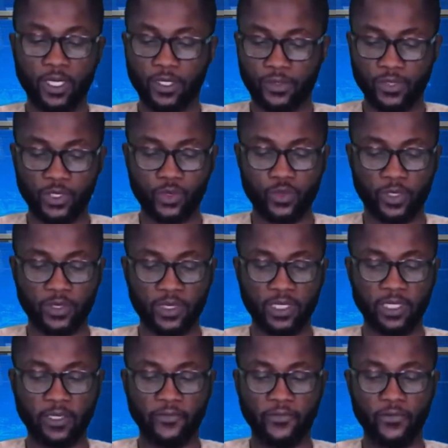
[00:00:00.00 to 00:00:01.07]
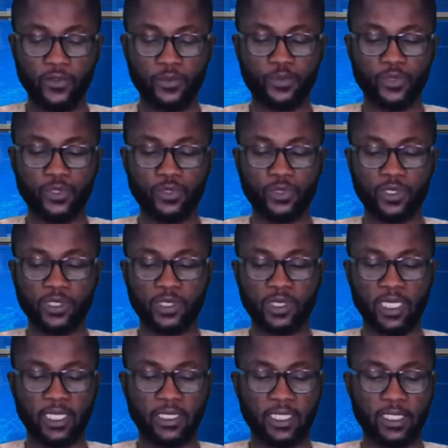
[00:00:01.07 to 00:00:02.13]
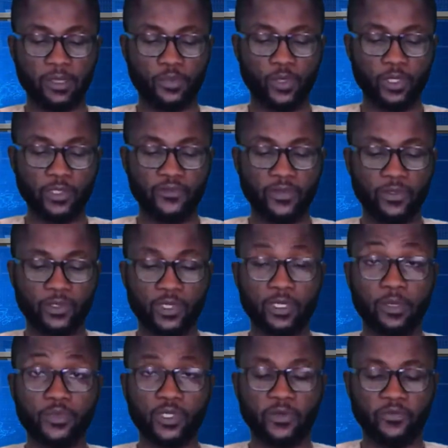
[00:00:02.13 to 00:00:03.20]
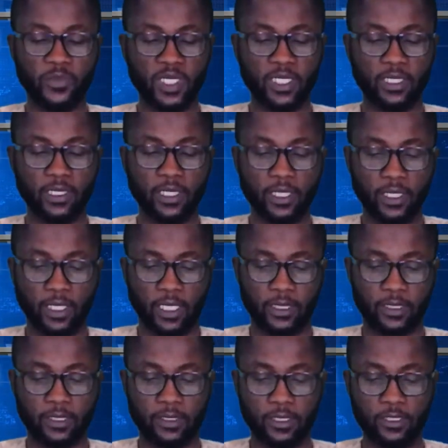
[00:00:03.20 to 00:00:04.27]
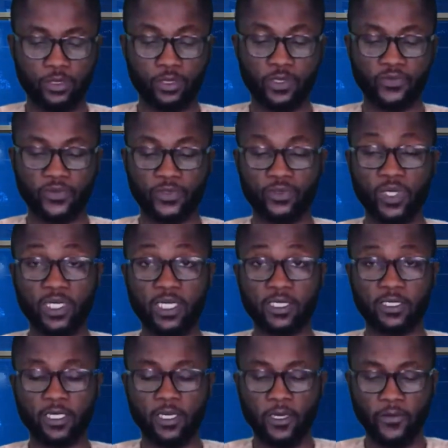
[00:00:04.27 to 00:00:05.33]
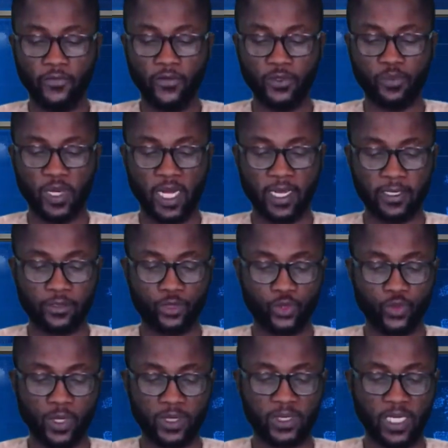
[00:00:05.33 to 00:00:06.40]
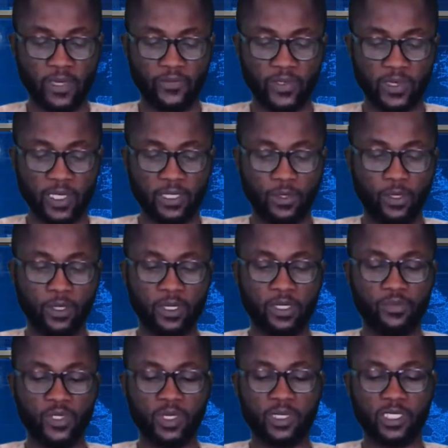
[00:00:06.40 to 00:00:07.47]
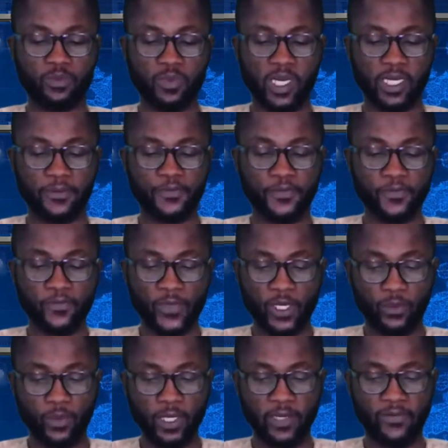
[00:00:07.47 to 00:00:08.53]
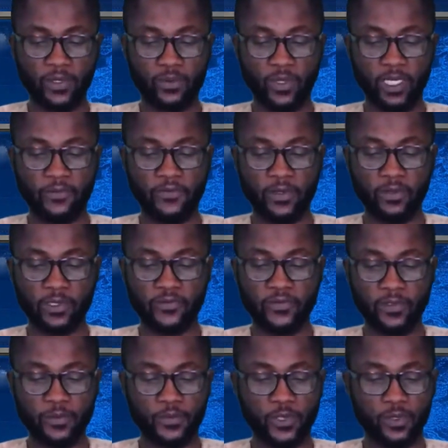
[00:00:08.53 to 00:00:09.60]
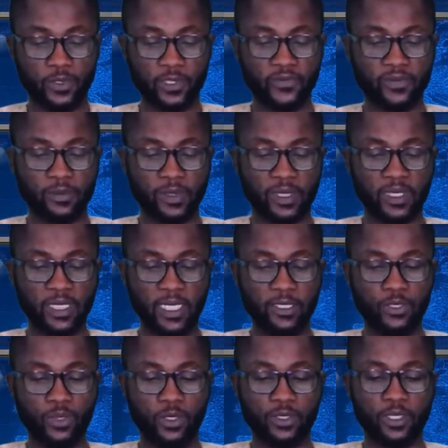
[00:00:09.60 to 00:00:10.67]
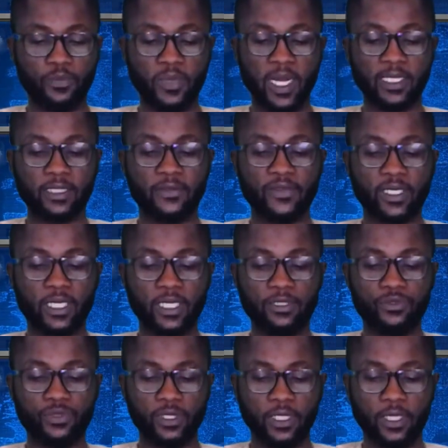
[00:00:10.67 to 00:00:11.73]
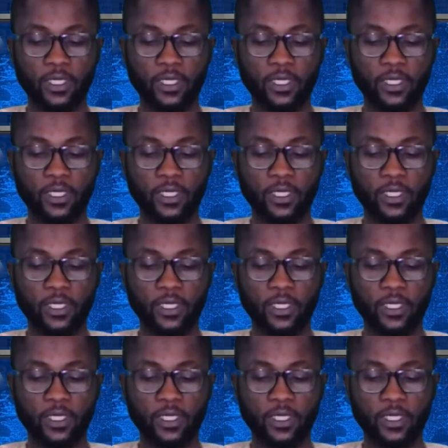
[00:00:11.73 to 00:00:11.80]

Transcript: crisscrossing the food-producing state and impose various sums of money as conditions for traders, food buyers, truck drivers, and other businessmen who evacuate various food produce from the state to other parts of the country